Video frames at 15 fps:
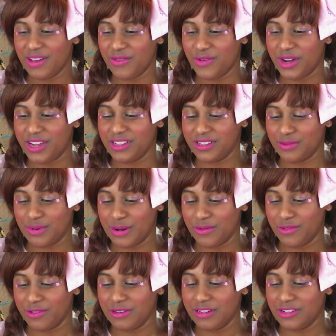Why is this
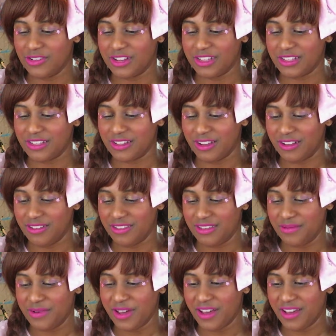a dress? All
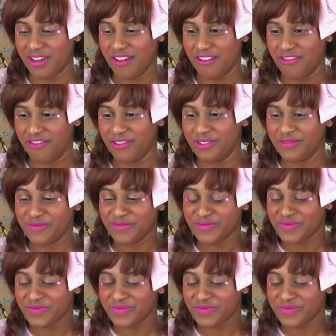the above.